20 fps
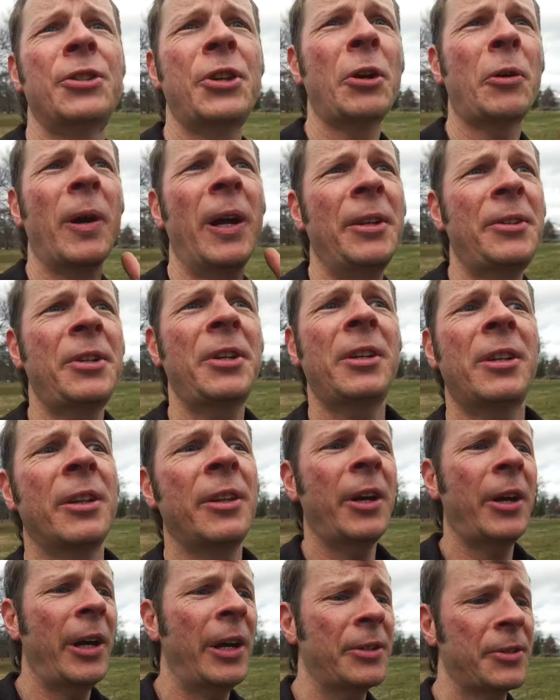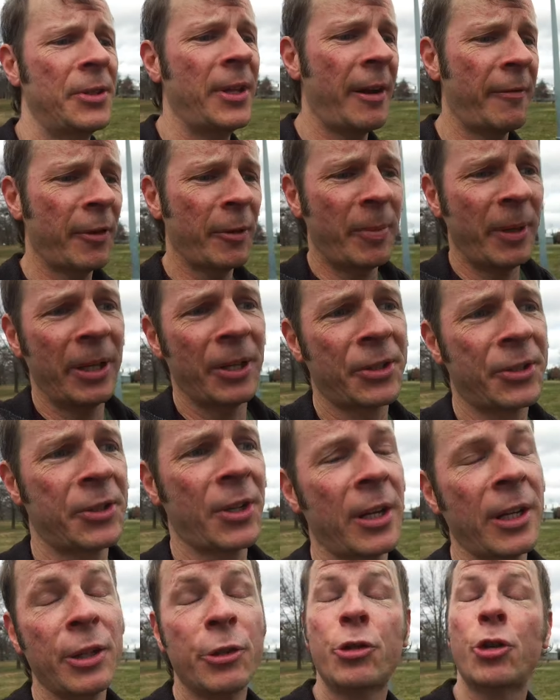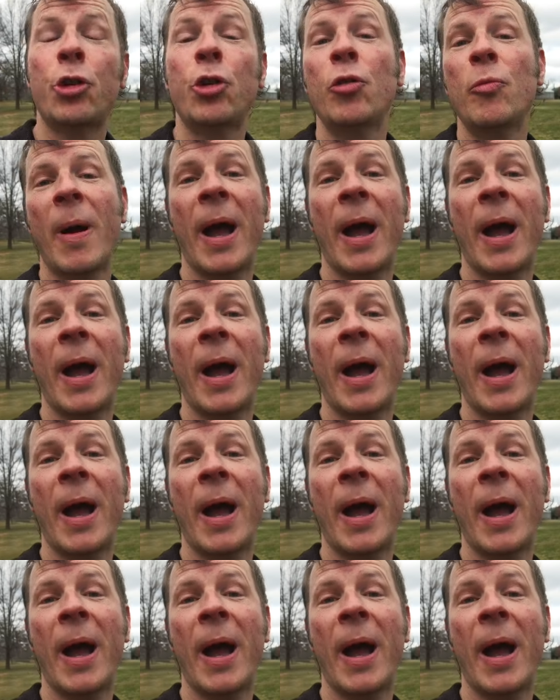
So granted, there has never been a study to